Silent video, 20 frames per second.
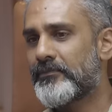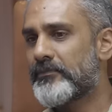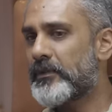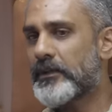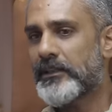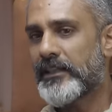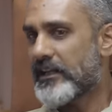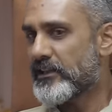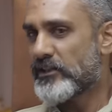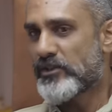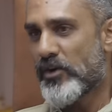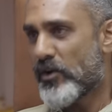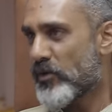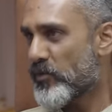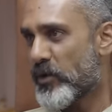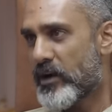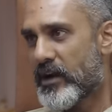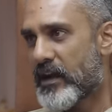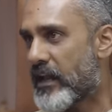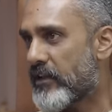But that's
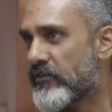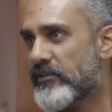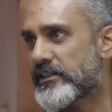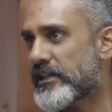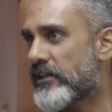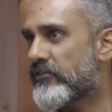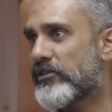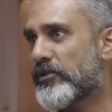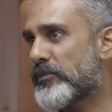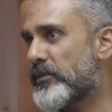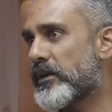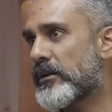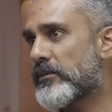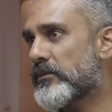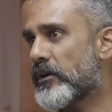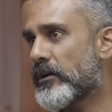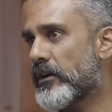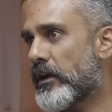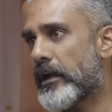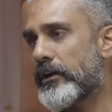not what life has ever been
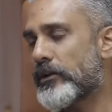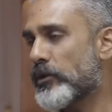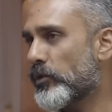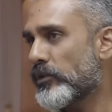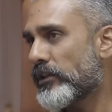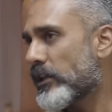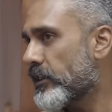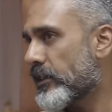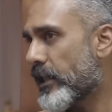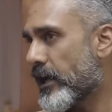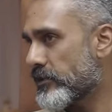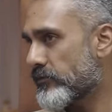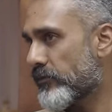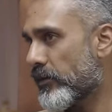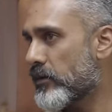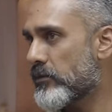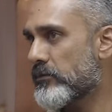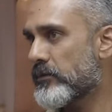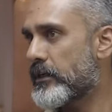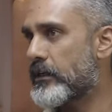about. And I don't think that's
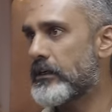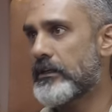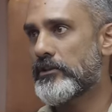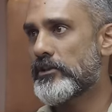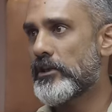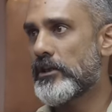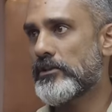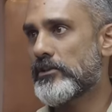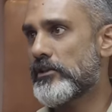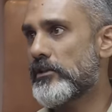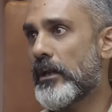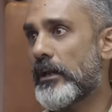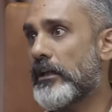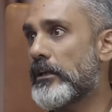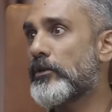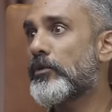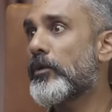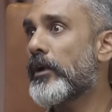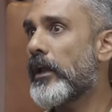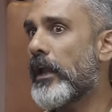fundamentally changed in
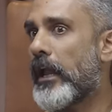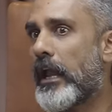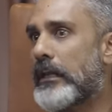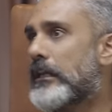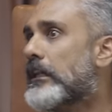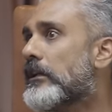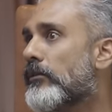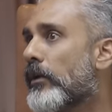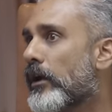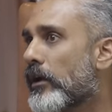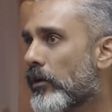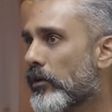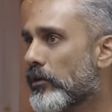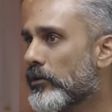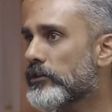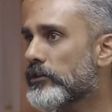any way, anywhere on